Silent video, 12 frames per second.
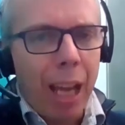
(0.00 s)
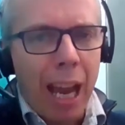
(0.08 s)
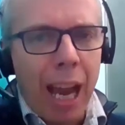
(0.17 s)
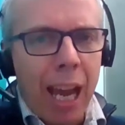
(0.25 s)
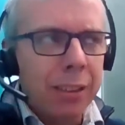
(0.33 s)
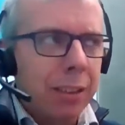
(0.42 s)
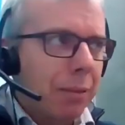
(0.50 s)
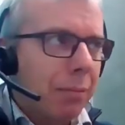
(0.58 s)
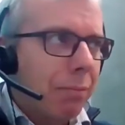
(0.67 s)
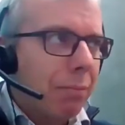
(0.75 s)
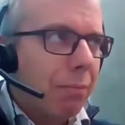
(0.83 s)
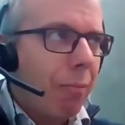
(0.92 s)
And
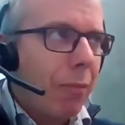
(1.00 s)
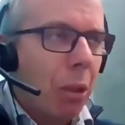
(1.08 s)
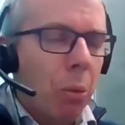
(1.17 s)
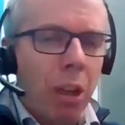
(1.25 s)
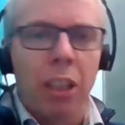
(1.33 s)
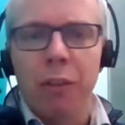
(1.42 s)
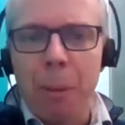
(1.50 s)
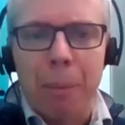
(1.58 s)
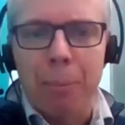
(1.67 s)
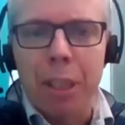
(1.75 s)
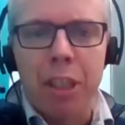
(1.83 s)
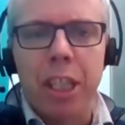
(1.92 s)
what I love
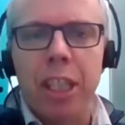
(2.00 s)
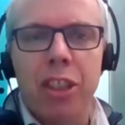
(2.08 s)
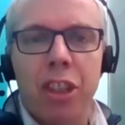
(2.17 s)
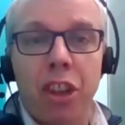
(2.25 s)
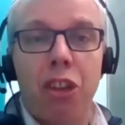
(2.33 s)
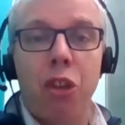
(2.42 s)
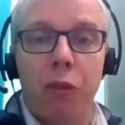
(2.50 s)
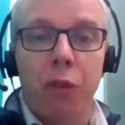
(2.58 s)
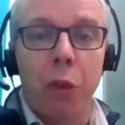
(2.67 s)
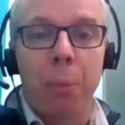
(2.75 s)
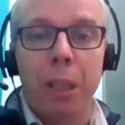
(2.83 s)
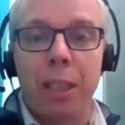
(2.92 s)
about Bridget is her
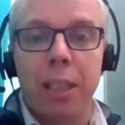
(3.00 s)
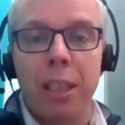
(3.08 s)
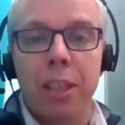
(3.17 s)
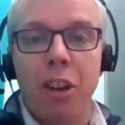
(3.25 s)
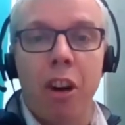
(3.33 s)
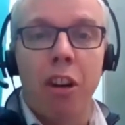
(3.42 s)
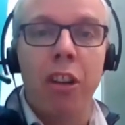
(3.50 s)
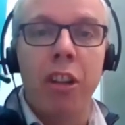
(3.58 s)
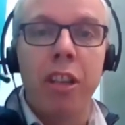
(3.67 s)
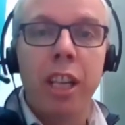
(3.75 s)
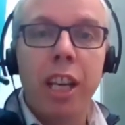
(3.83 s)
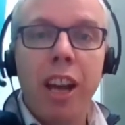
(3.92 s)
thoughtful pieces
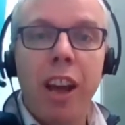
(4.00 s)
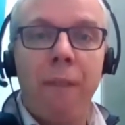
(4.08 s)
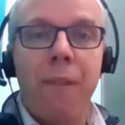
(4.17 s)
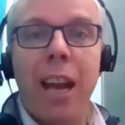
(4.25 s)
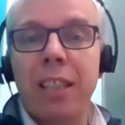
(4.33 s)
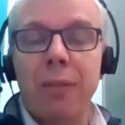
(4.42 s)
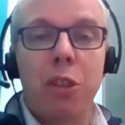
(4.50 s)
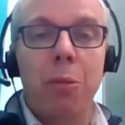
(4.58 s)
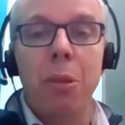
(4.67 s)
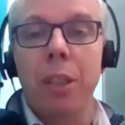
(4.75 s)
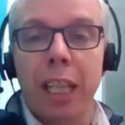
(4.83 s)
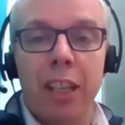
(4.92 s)
on effective
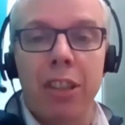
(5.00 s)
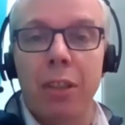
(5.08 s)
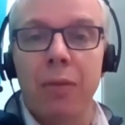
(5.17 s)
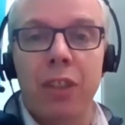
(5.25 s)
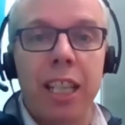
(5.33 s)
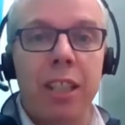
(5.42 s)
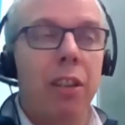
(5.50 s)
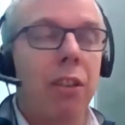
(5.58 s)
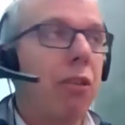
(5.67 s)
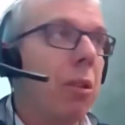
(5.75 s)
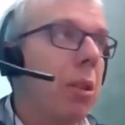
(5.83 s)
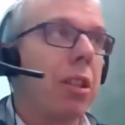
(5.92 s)
communication of data
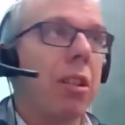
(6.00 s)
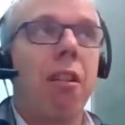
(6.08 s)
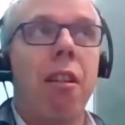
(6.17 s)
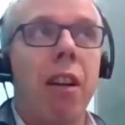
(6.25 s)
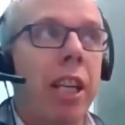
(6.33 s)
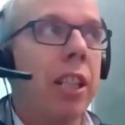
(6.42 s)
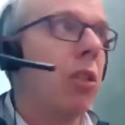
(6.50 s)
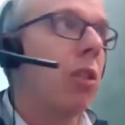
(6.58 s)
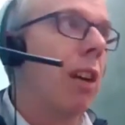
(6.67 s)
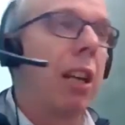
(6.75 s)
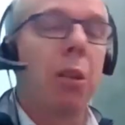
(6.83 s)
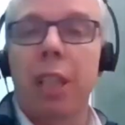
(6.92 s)
through design
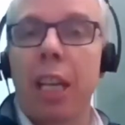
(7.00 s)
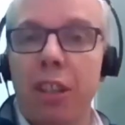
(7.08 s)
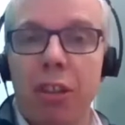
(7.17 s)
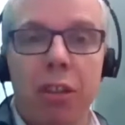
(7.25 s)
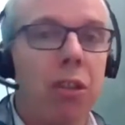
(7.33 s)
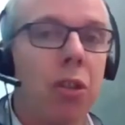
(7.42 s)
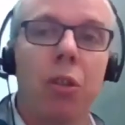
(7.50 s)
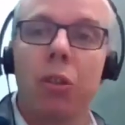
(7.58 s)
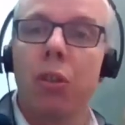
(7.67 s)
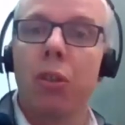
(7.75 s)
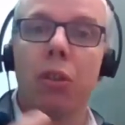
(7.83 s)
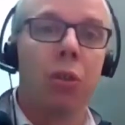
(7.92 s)
or annotations
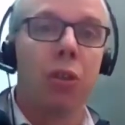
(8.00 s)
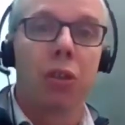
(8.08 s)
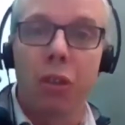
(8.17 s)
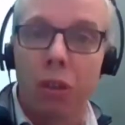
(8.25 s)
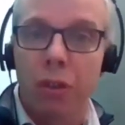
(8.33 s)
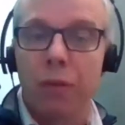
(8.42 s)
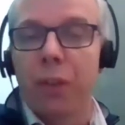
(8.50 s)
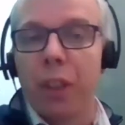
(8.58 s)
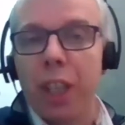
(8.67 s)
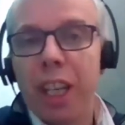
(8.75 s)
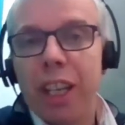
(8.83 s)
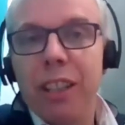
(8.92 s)
or all sorts of
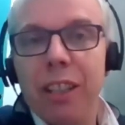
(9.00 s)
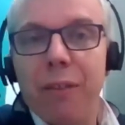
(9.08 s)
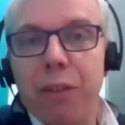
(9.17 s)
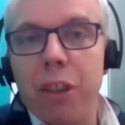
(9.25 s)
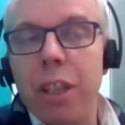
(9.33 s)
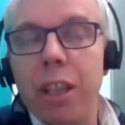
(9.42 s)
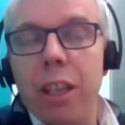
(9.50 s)
different